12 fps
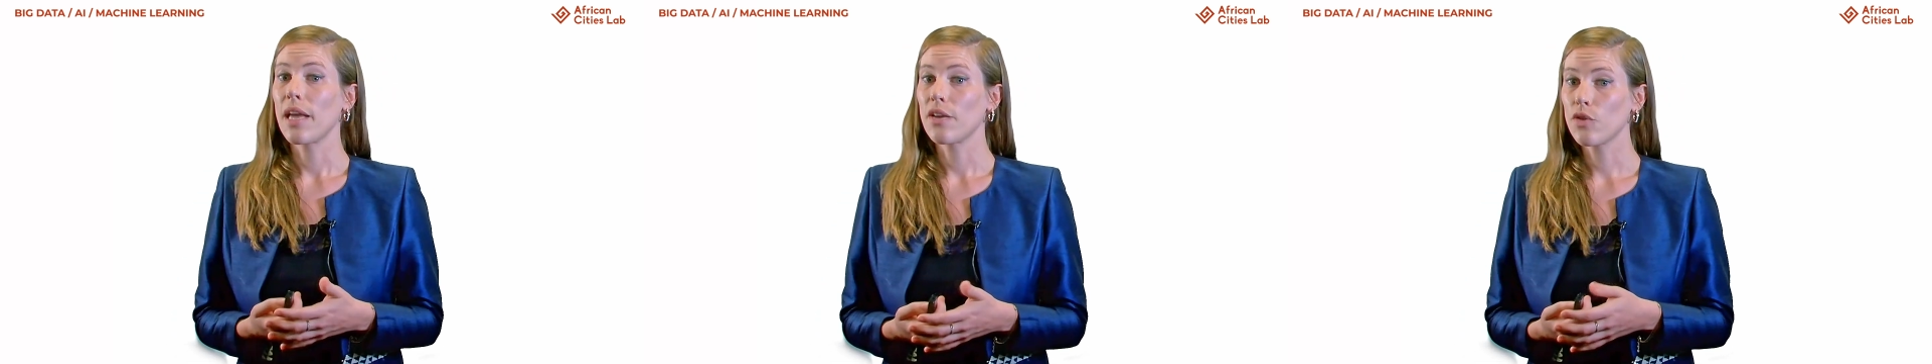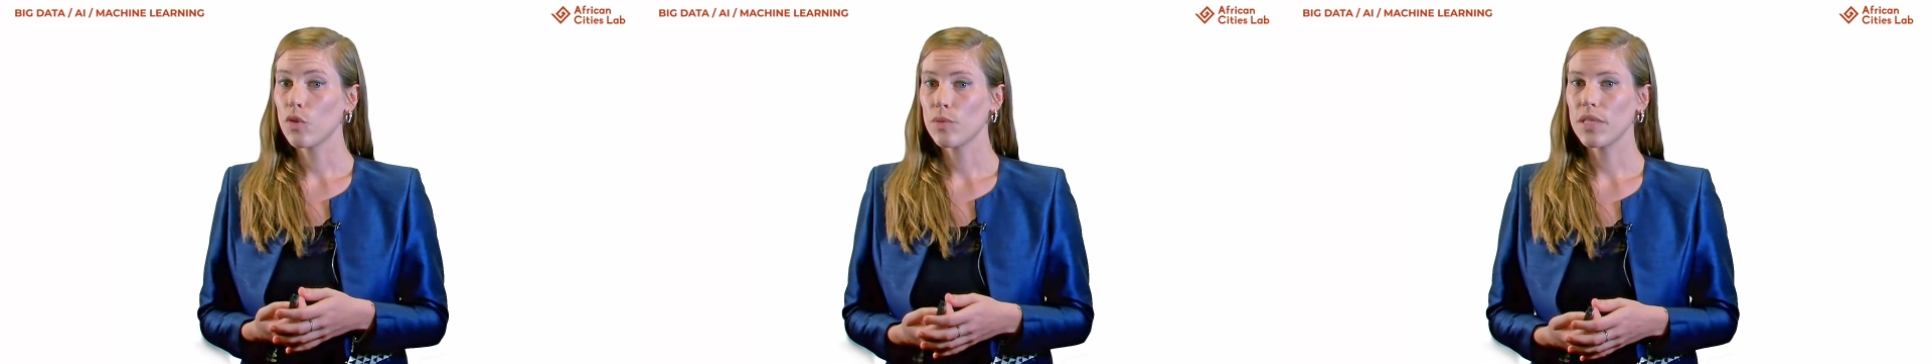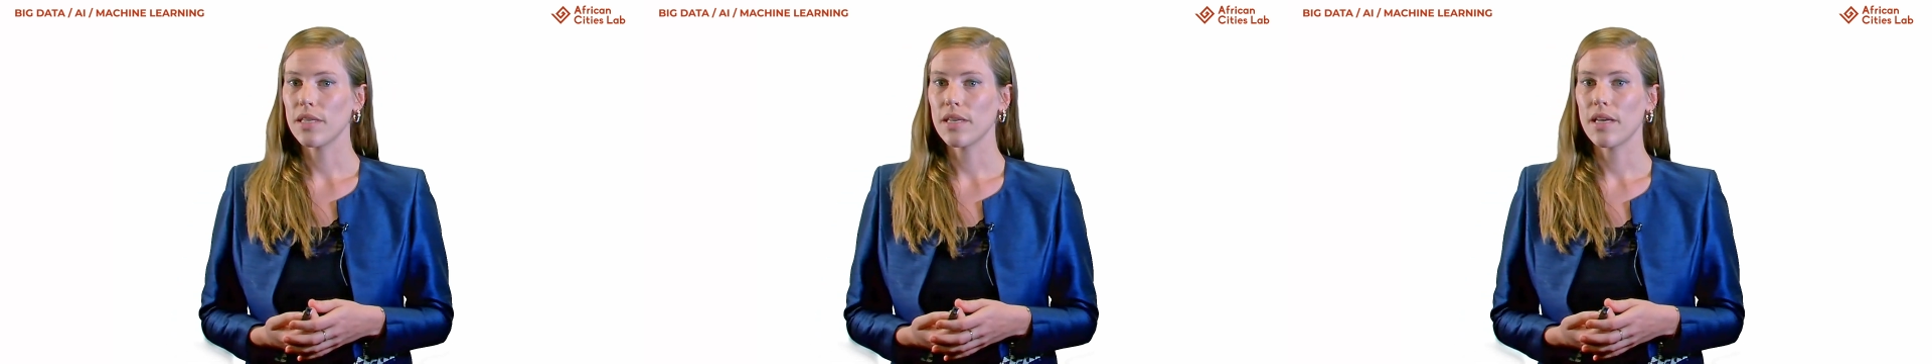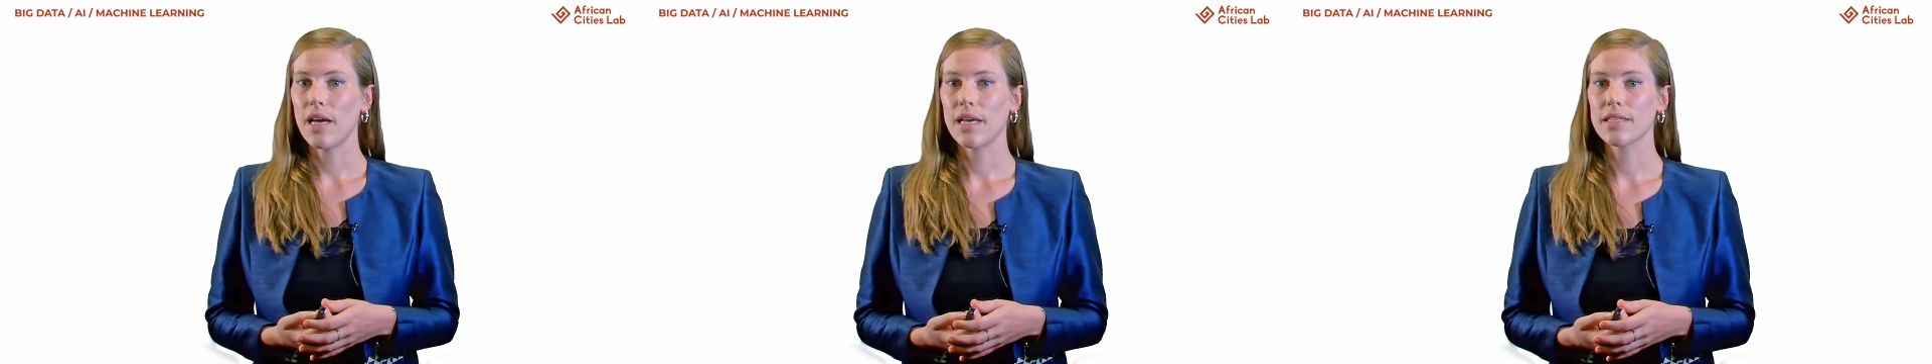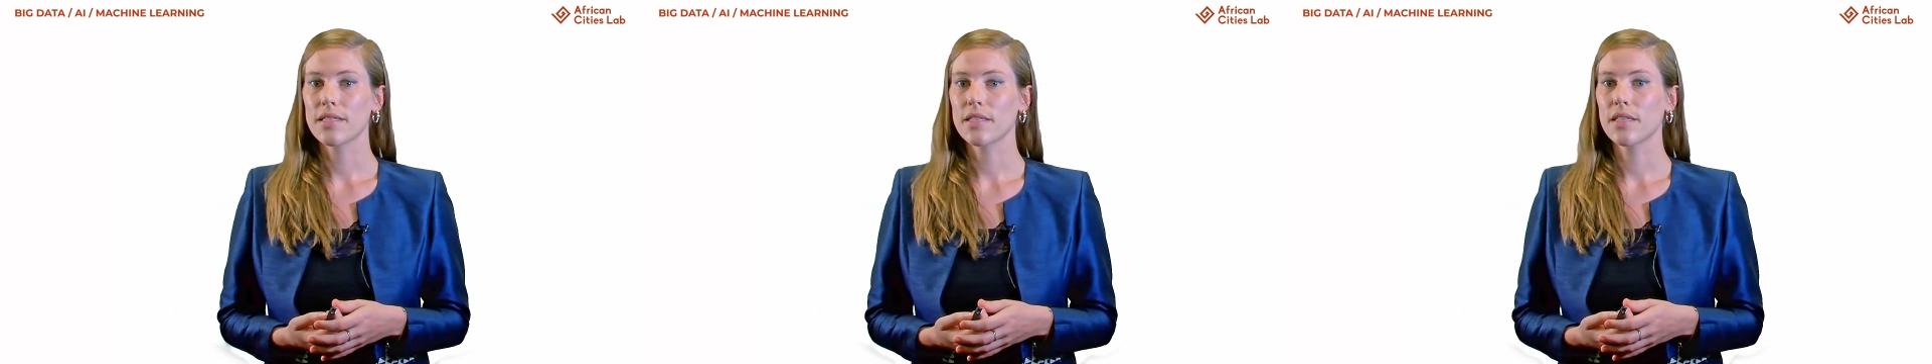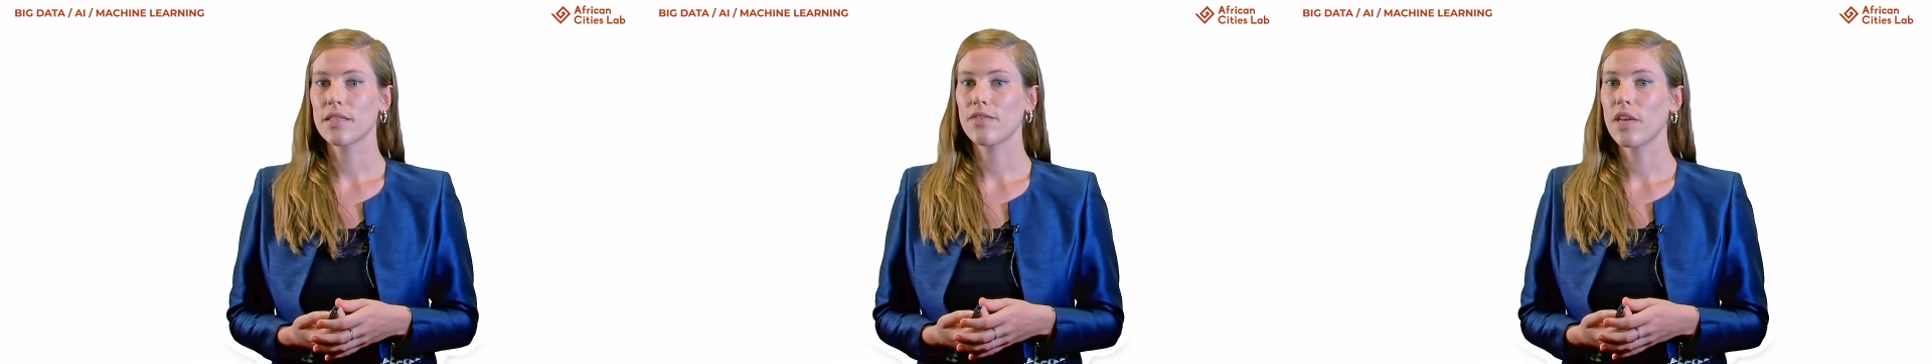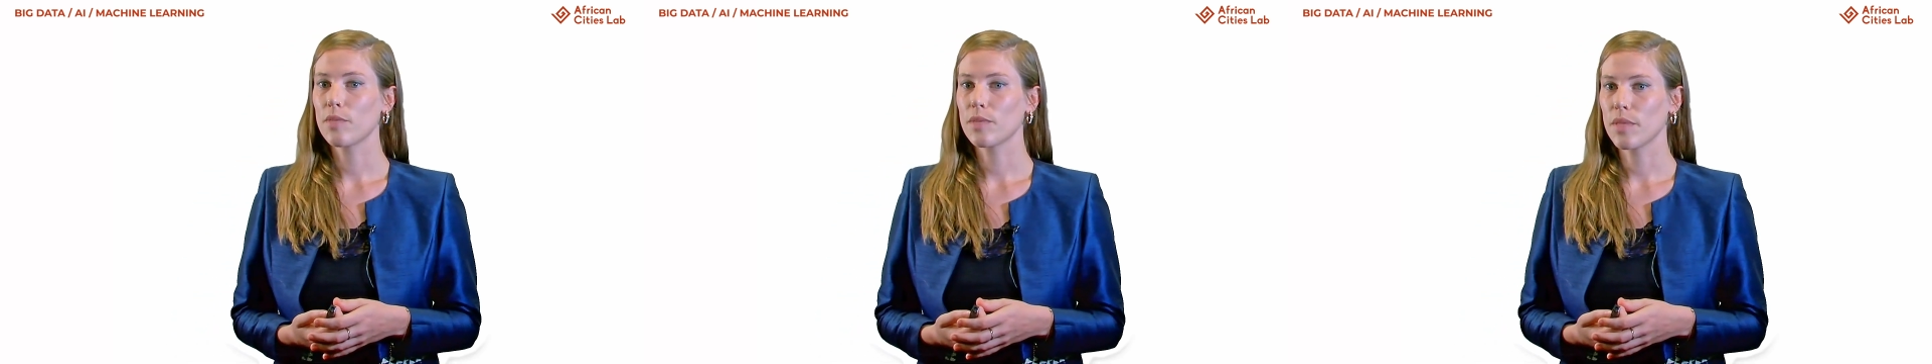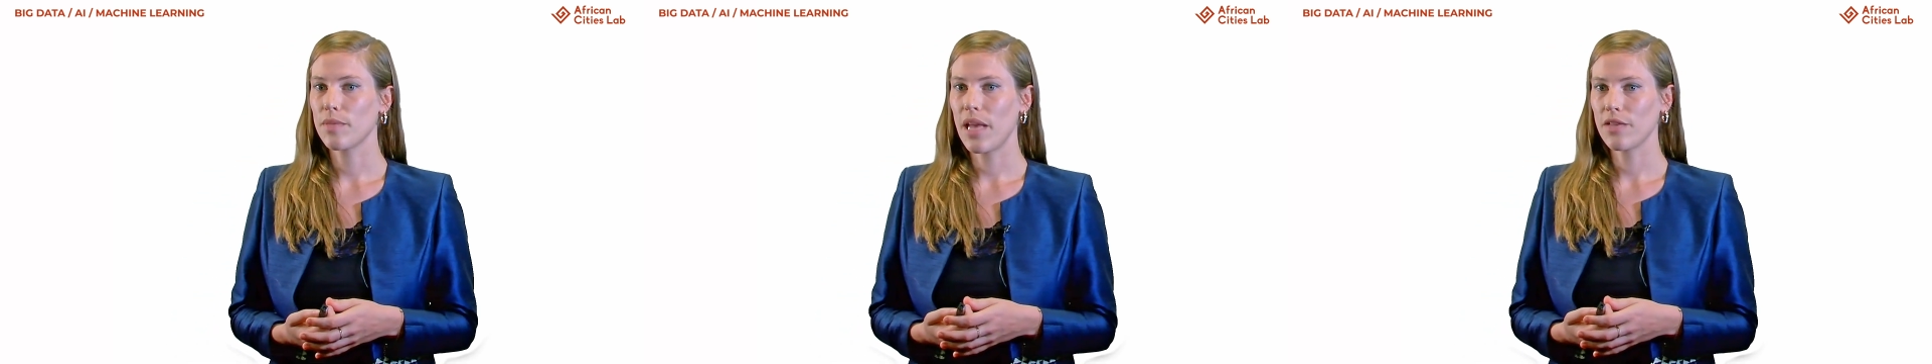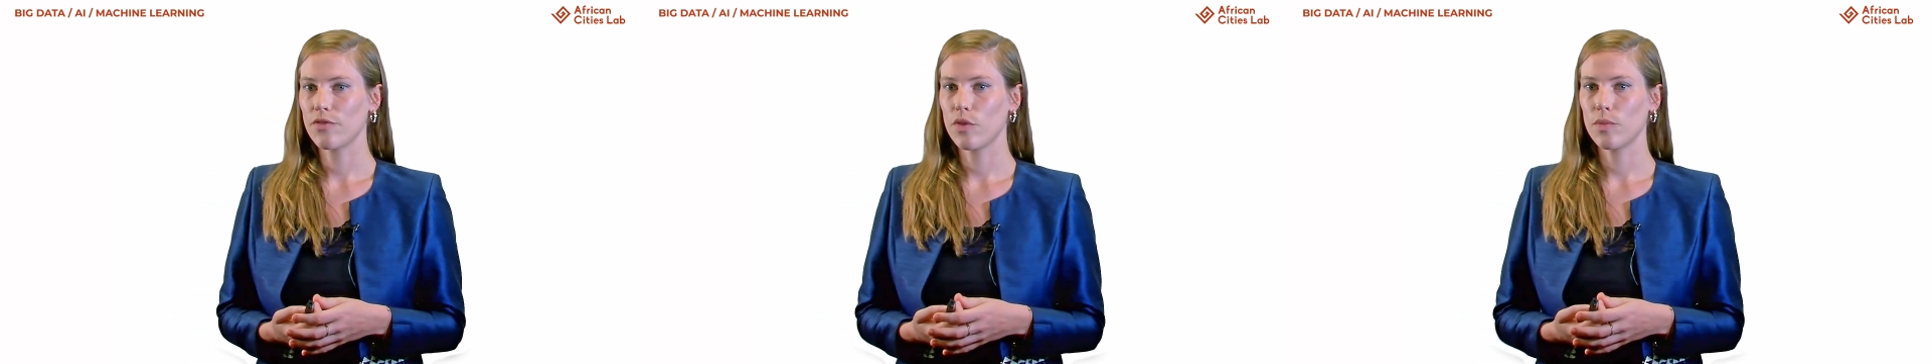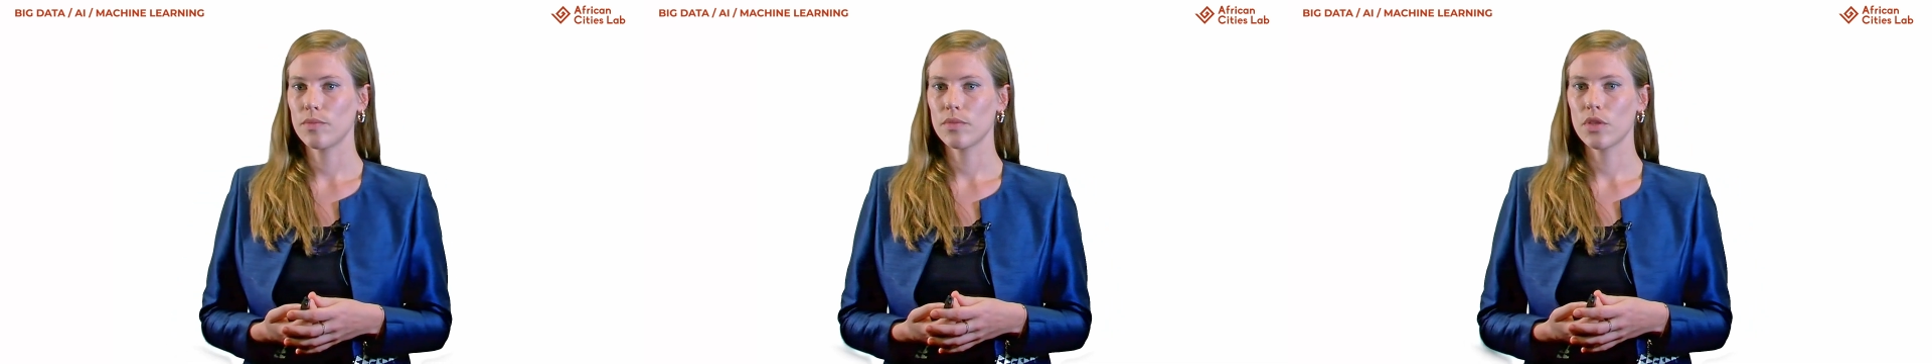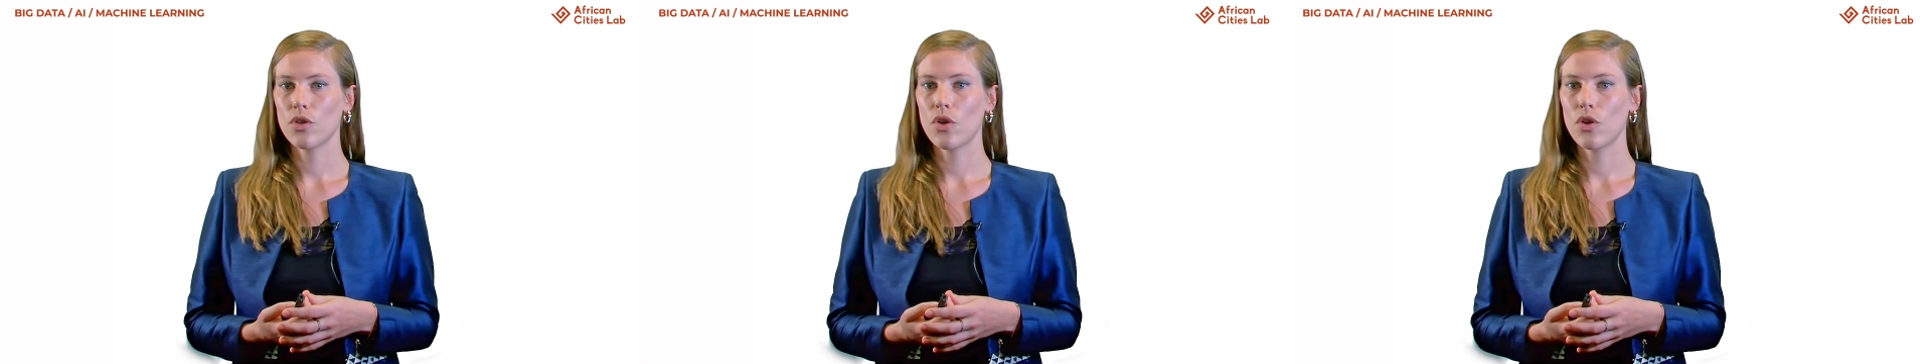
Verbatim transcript: Nairobi has developed a platform